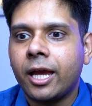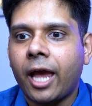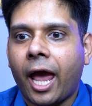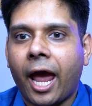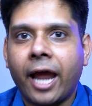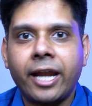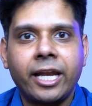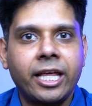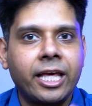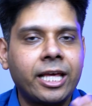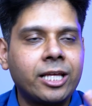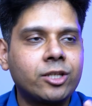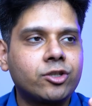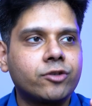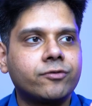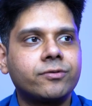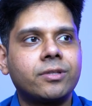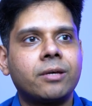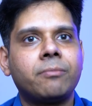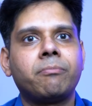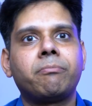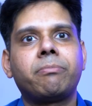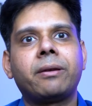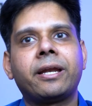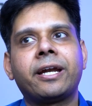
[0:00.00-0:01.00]
And each of
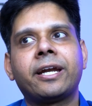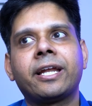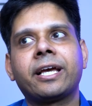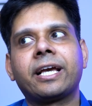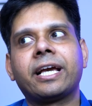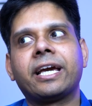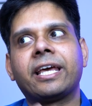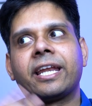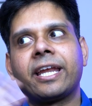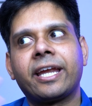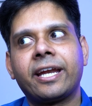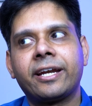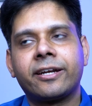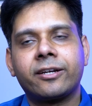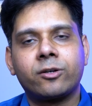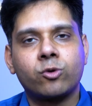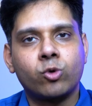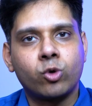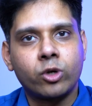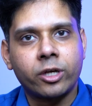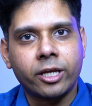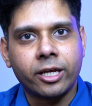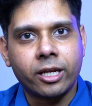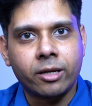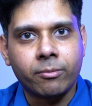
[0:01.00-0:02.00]
them played a great
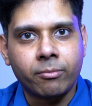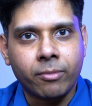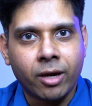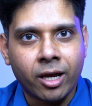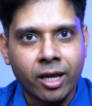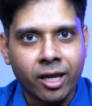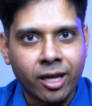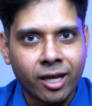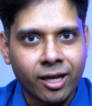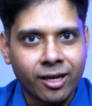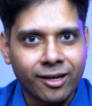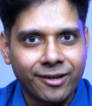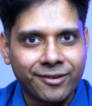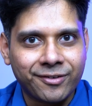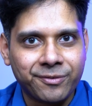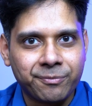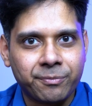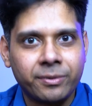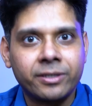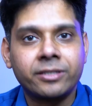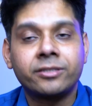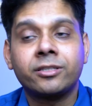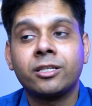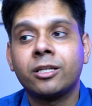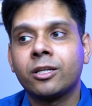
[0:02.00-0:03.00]
role in my
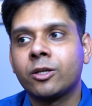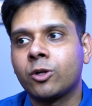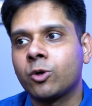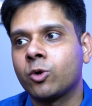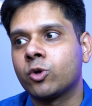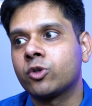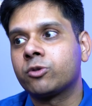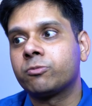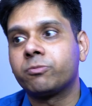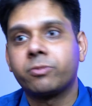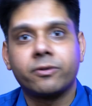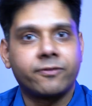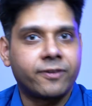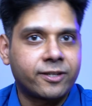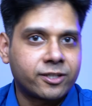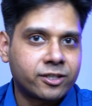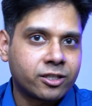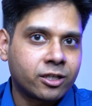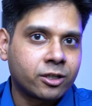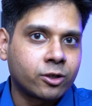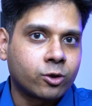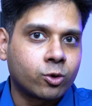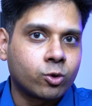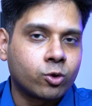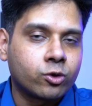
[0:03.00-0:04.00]
personal growth,
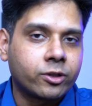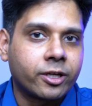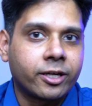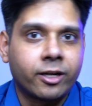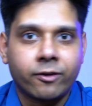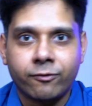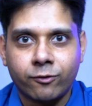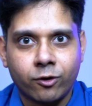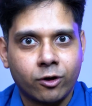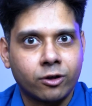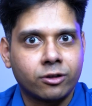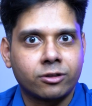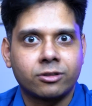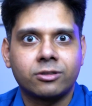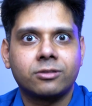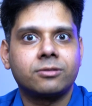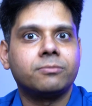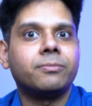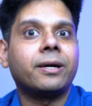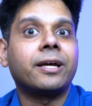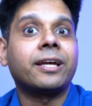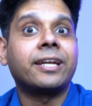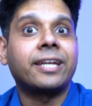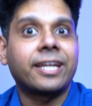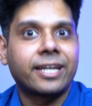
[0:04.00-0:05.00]
professional growth, and of course,
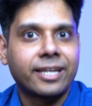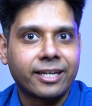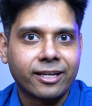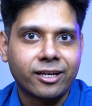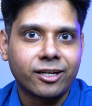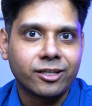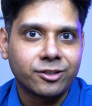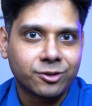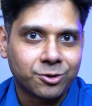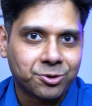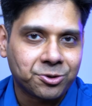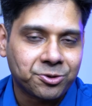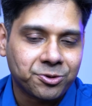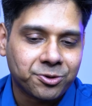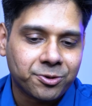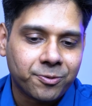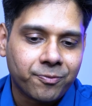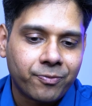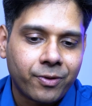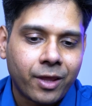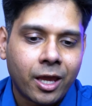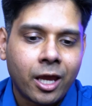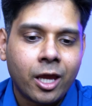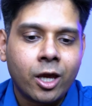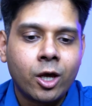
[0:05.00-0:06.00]
Biotechnika's growth.
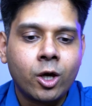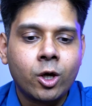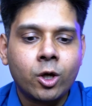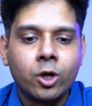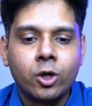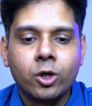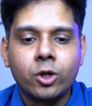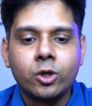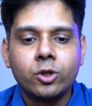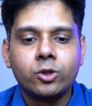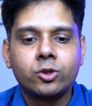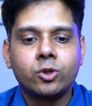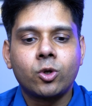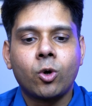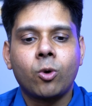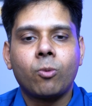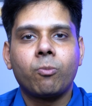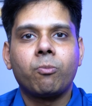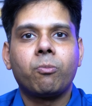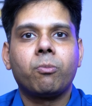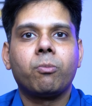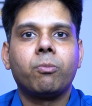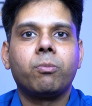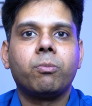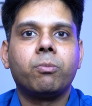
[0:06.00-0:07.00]

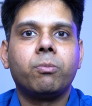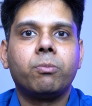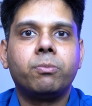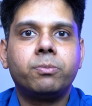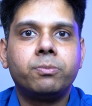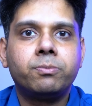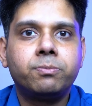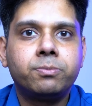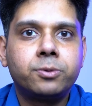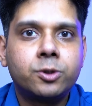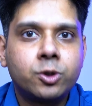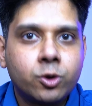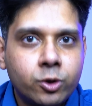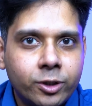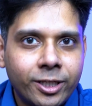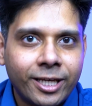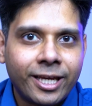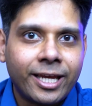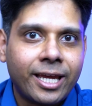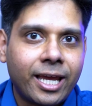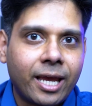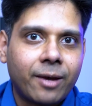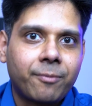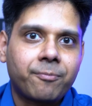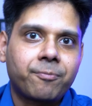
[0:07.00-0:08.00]
So
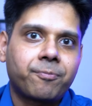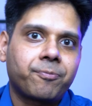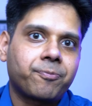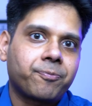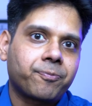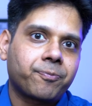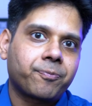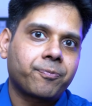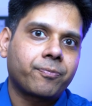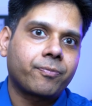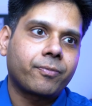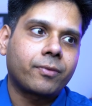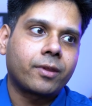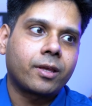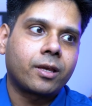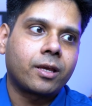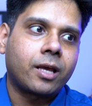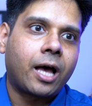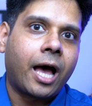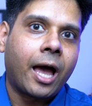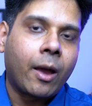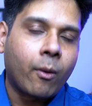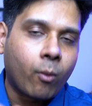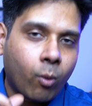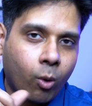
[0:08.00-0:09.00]
today,
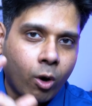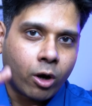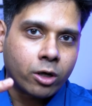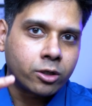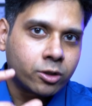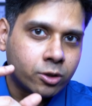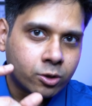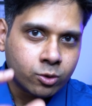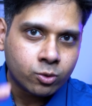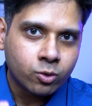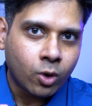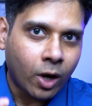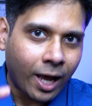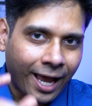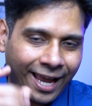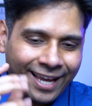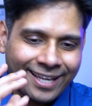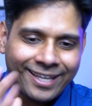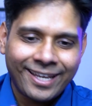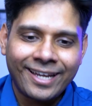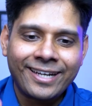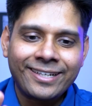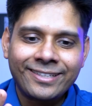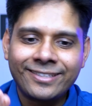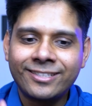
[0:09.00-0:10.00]
I want to
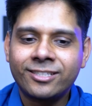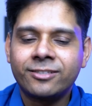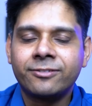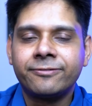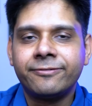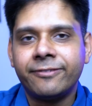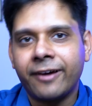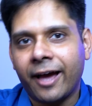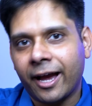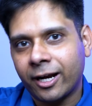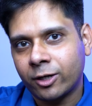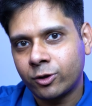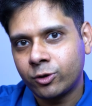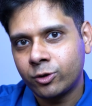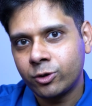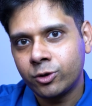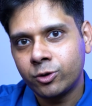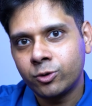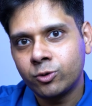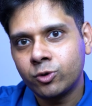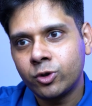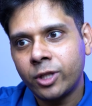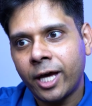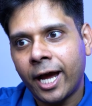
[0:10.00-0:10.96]
highlight this fact to you